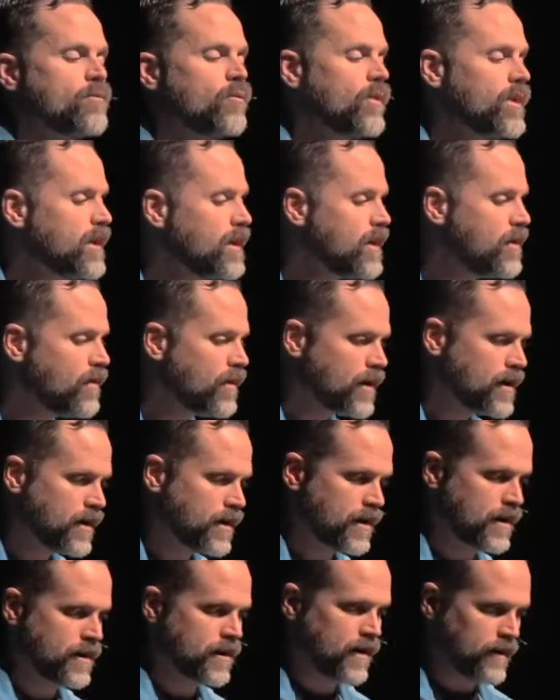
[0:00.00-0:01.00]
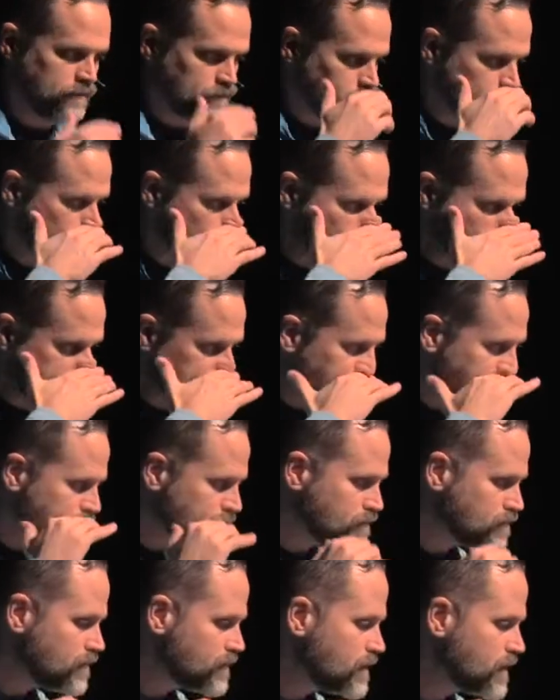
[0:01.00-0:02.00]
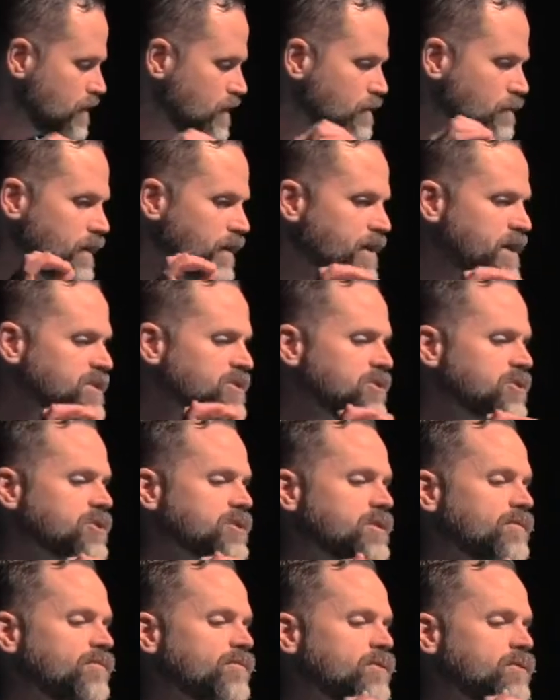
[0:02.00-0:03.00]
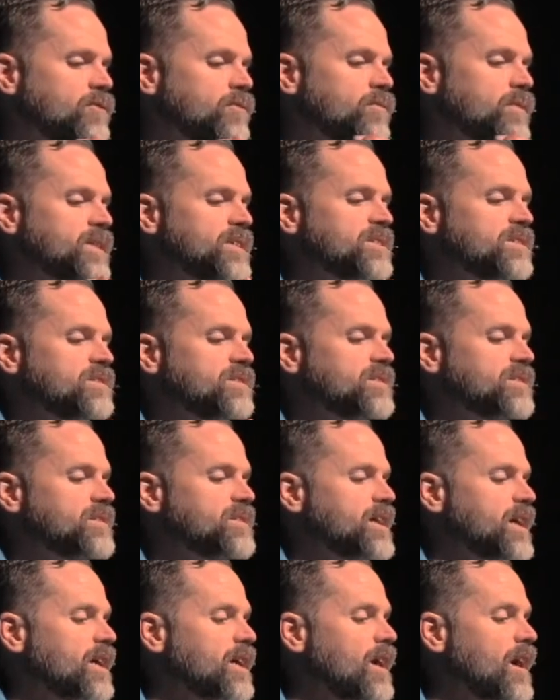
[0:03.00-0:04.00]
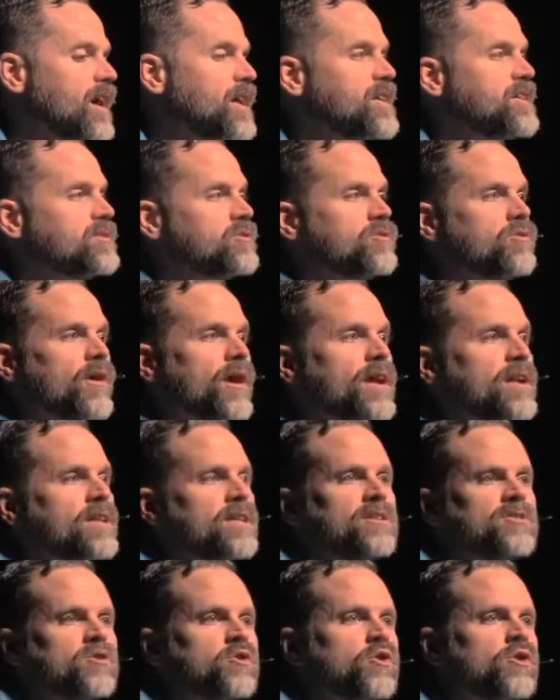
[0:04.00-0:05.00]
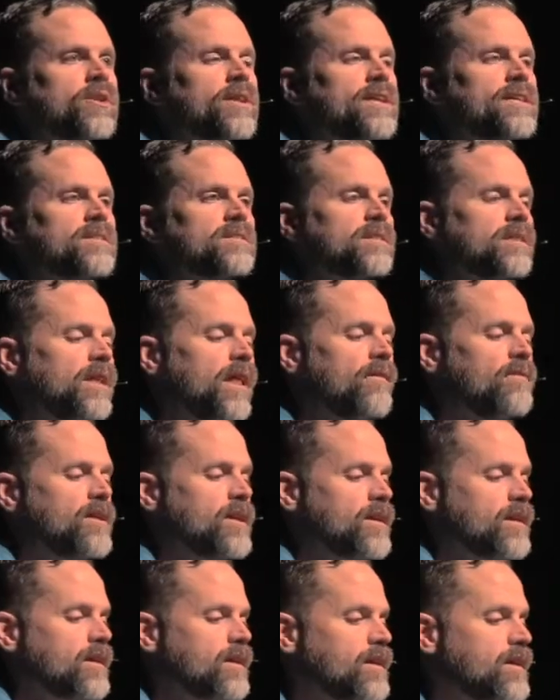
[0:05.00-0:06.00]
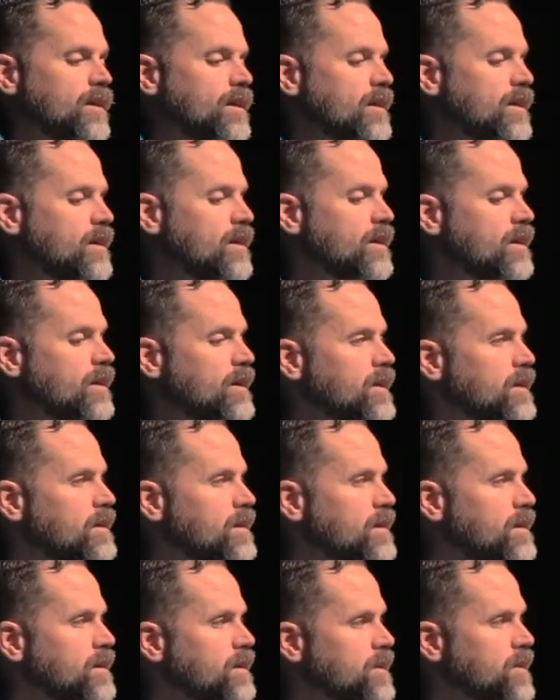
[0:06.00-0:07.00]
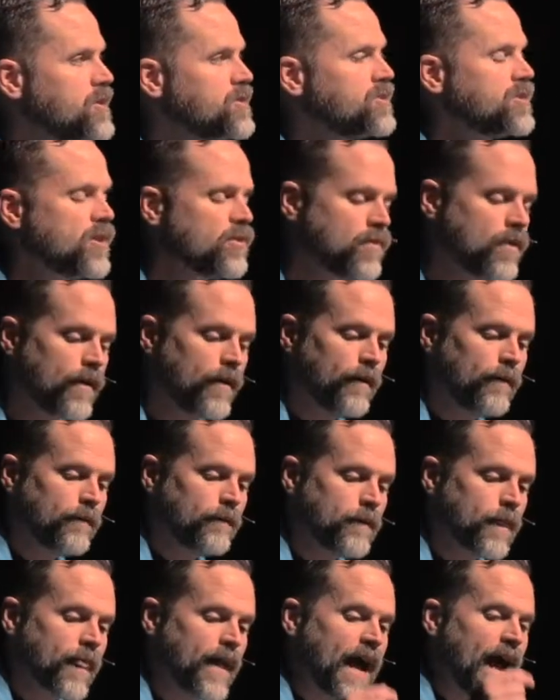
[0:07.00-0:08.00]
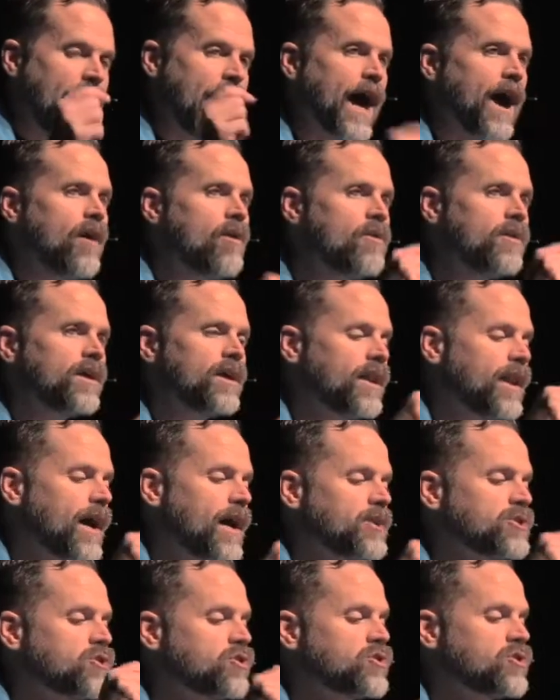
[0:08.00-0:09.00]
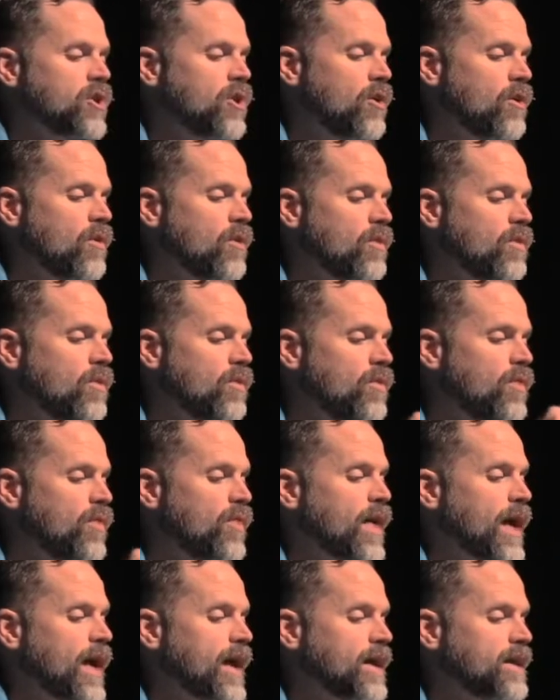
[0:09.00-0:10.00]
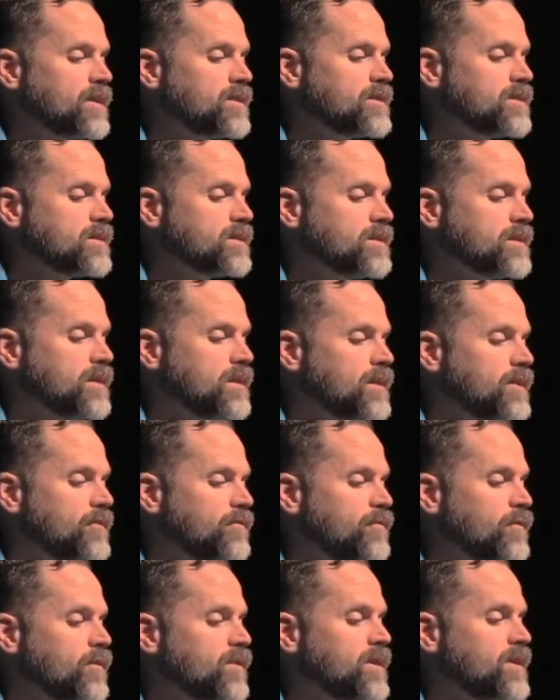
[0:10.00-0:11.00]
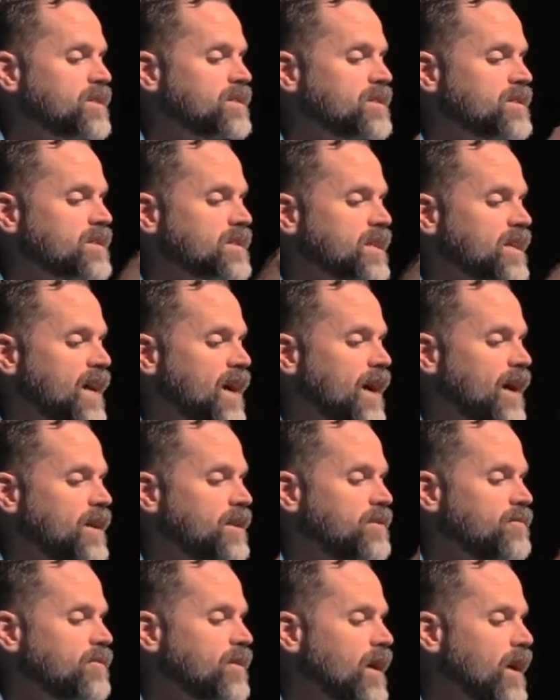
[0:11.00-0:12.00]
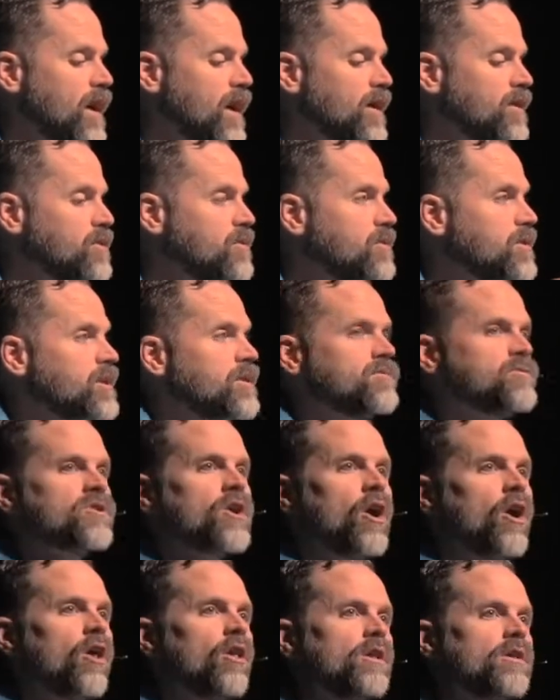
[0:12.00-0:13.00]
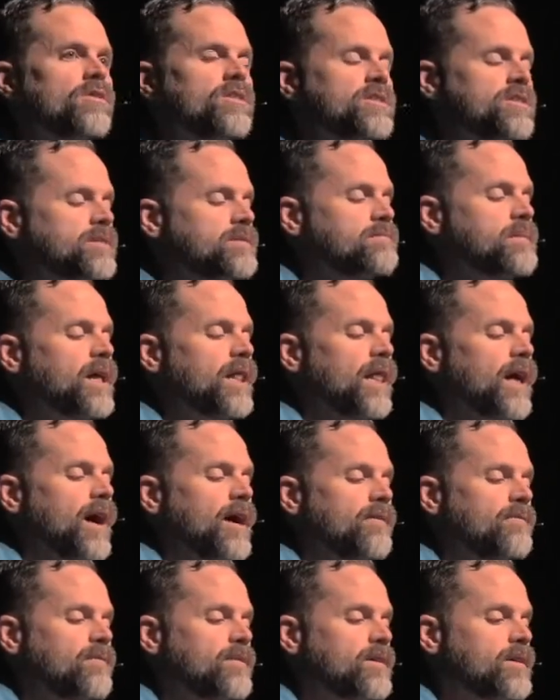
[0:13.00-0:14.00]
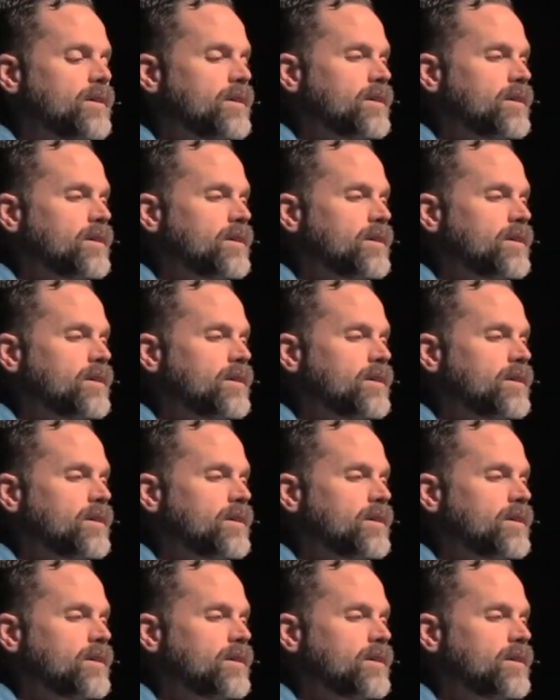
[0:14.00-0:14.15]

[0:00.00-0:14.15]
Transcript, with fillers: We could go on and on and on. But these are just a few reasons to thank God. He is great, He is good, He is loving. So, how can I show thanks for this kind of God who gives all of this in my life?